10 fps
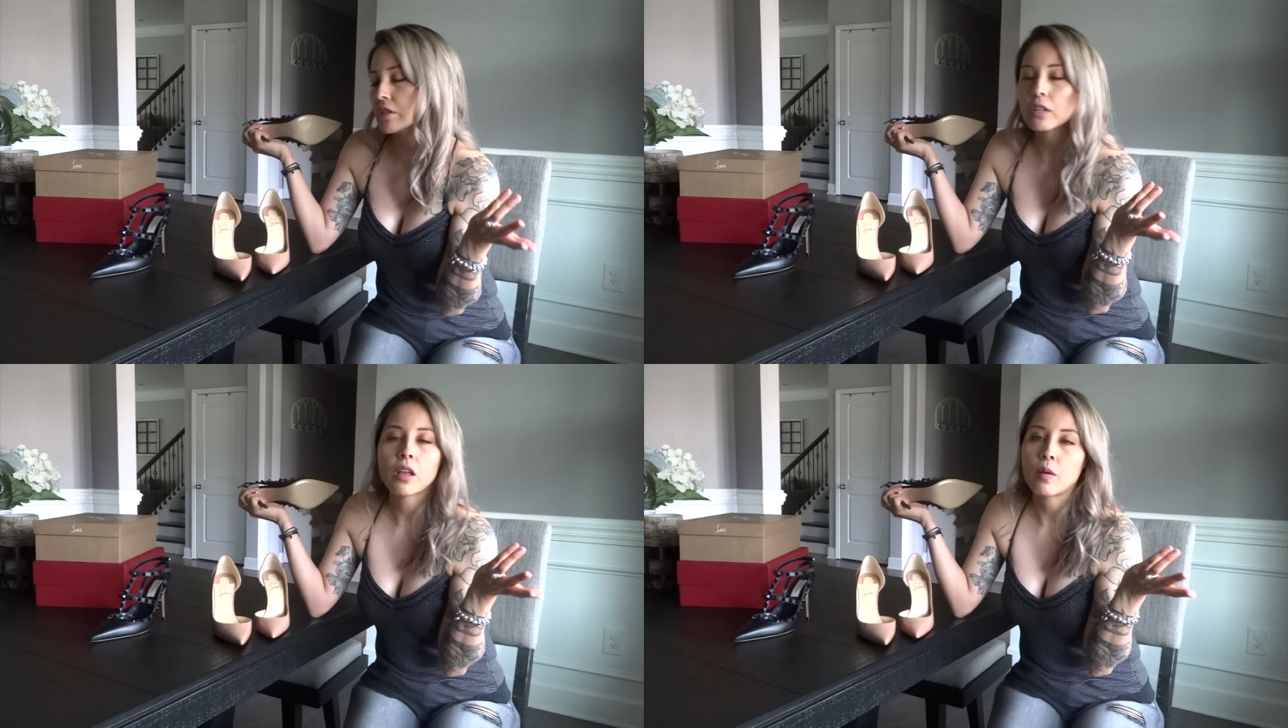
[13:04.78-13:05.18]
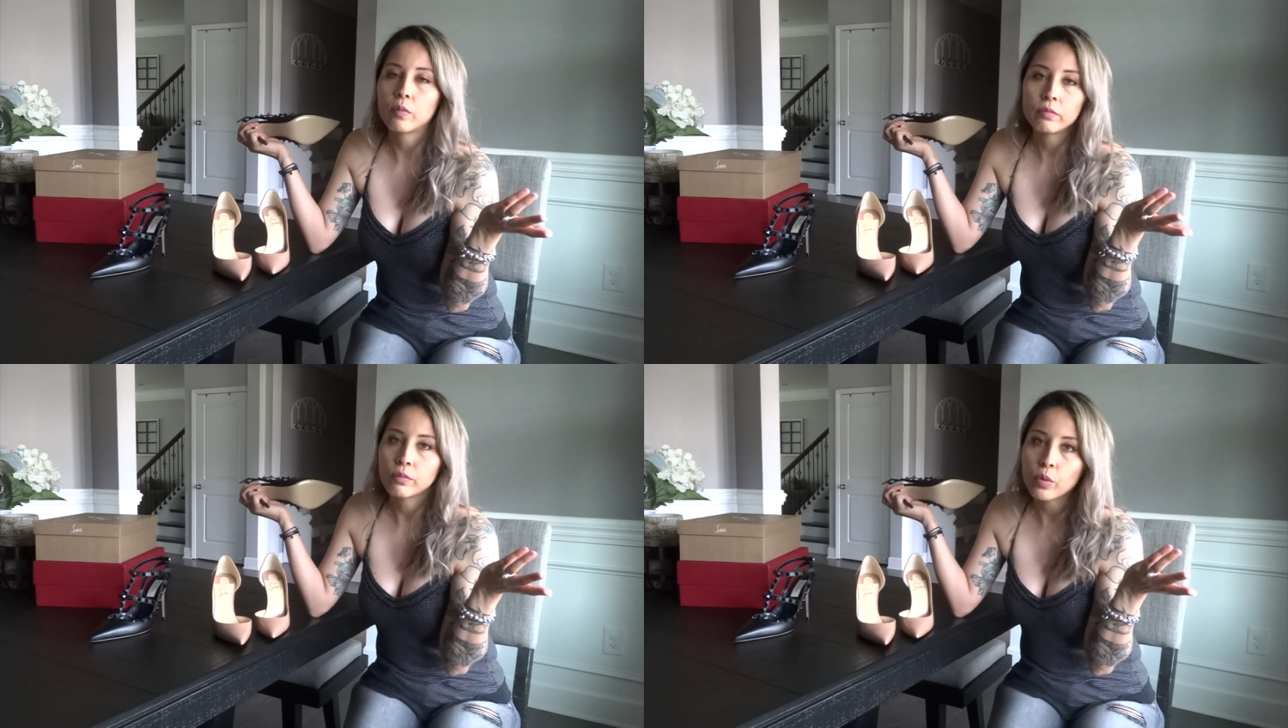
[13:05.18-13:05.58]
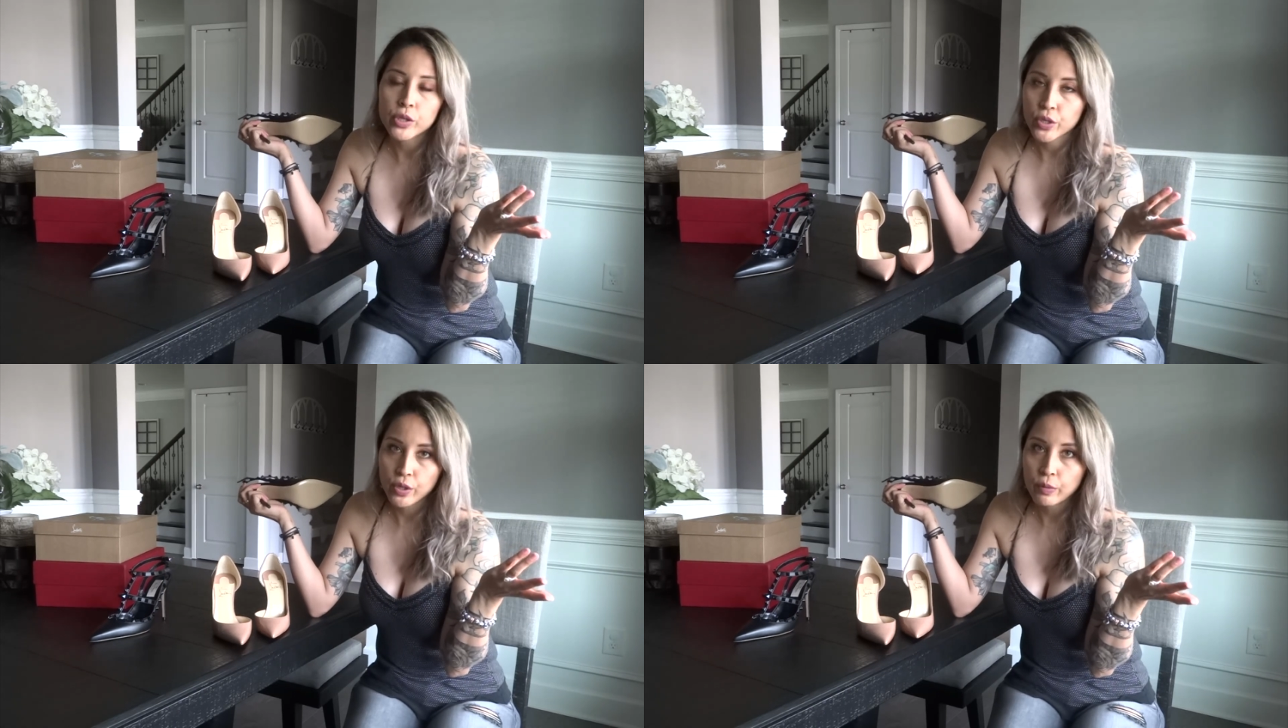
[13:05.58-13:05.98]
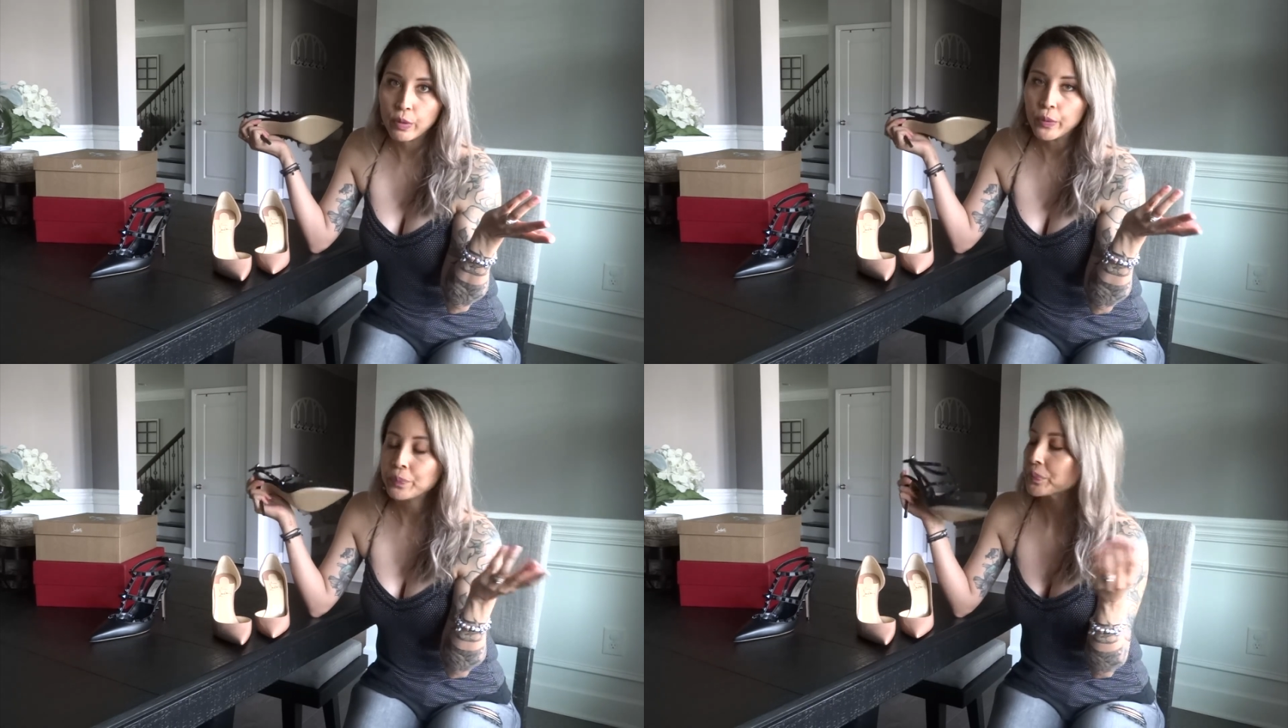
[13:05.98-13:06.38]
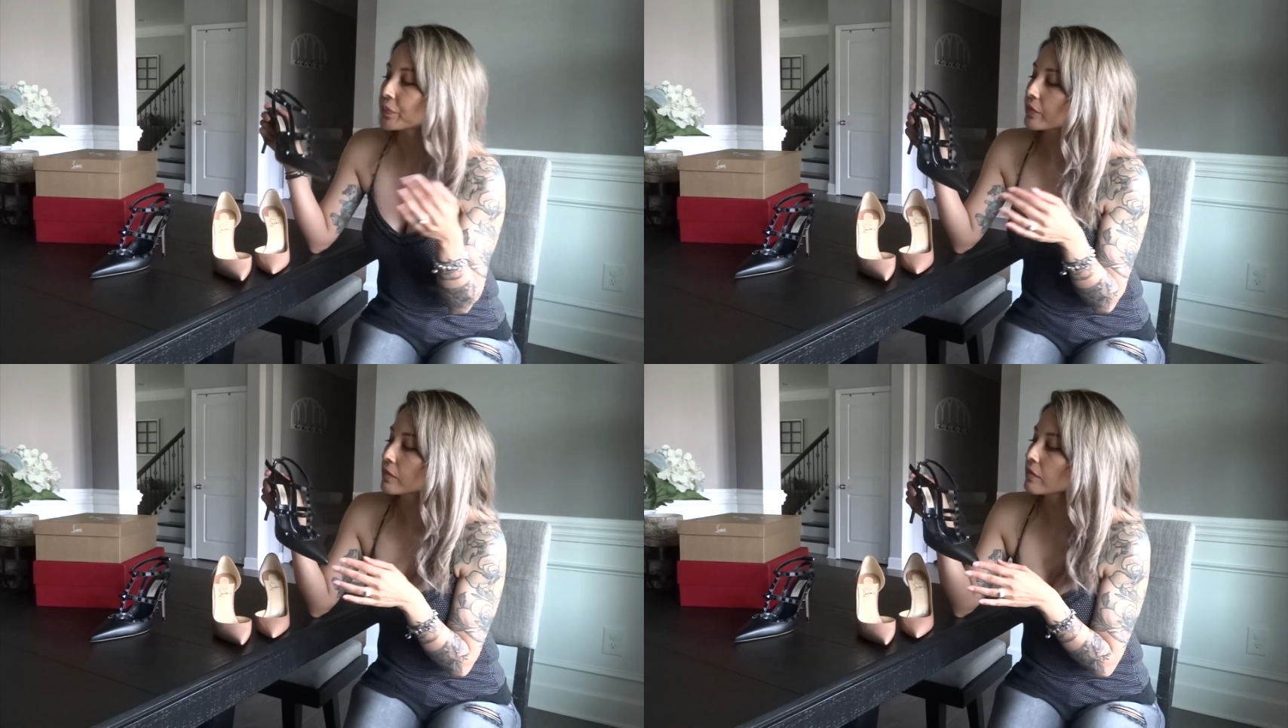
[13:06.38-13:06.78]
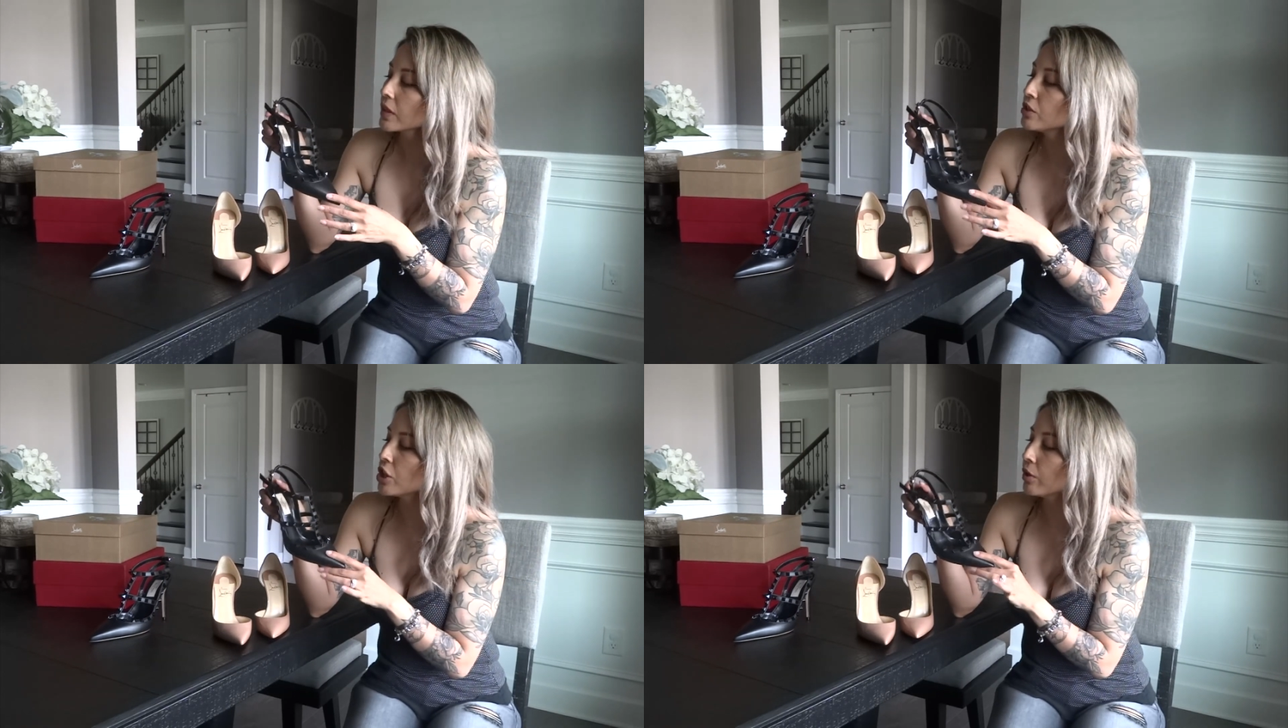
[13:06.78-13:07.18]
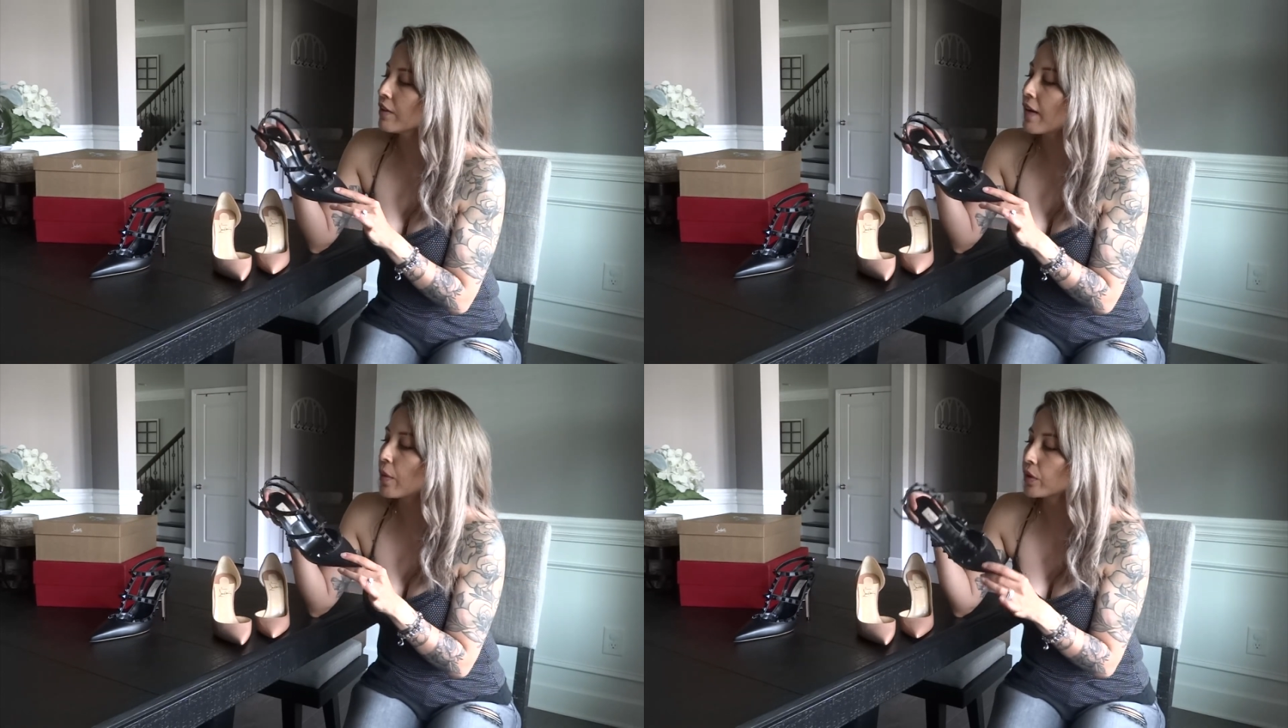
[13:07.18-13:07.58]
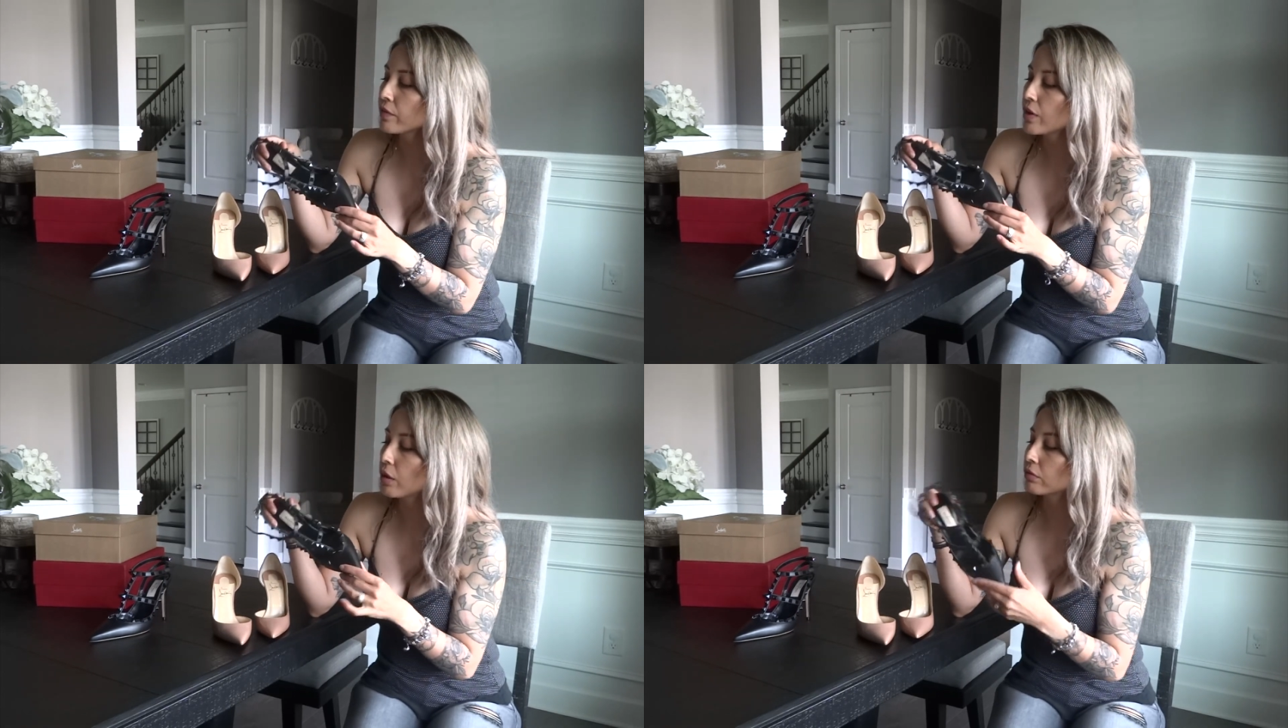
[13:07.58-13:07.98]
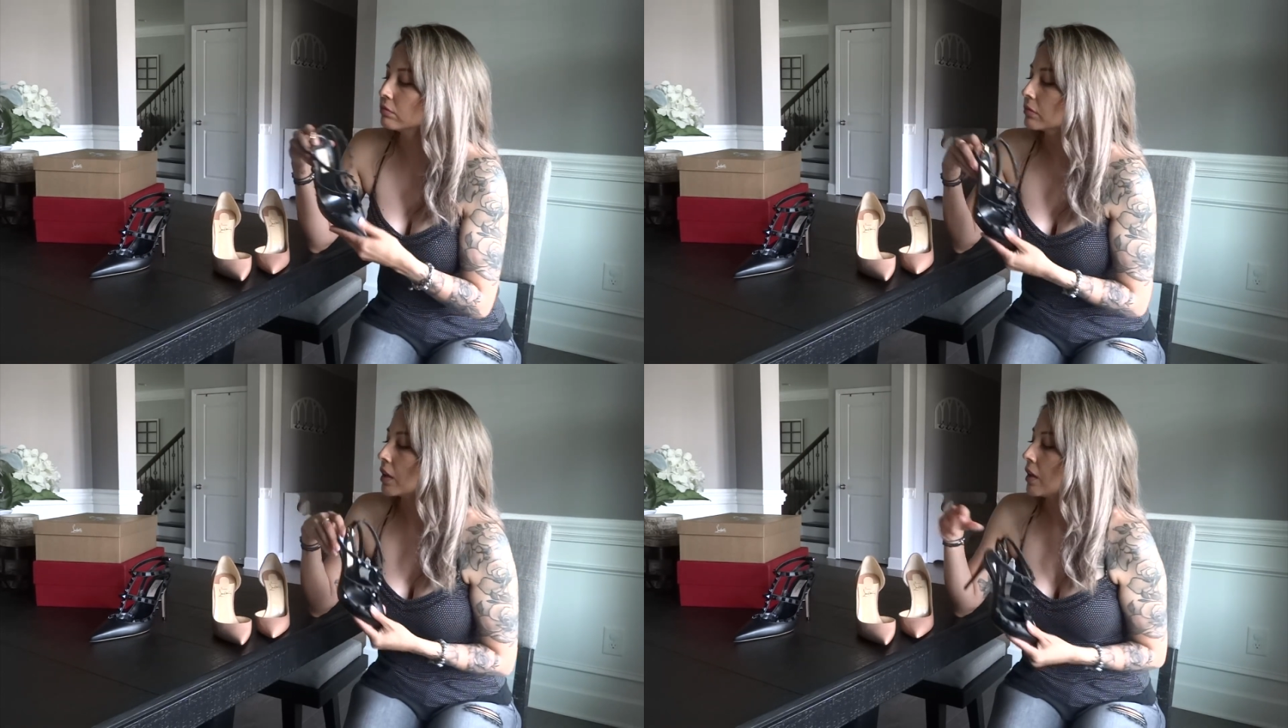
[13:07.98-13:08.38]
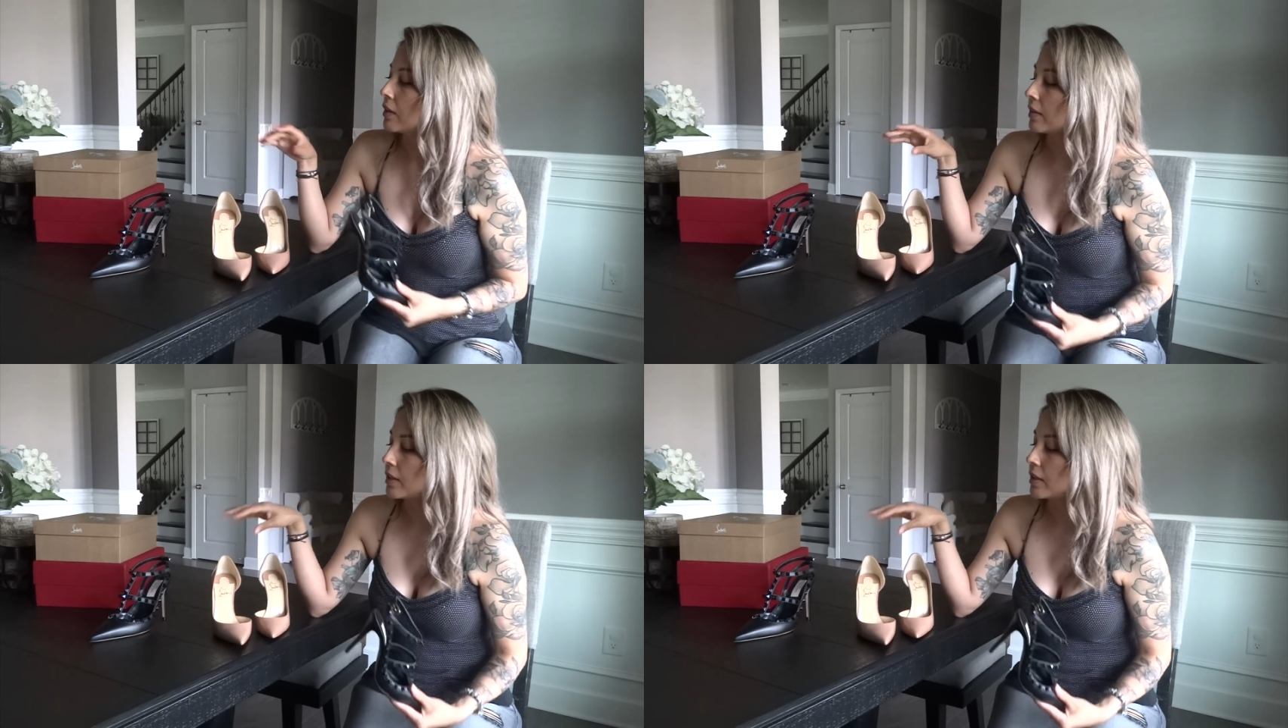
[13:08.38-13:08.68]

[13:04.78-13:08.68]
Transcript: a lot more durable. So if I would have known that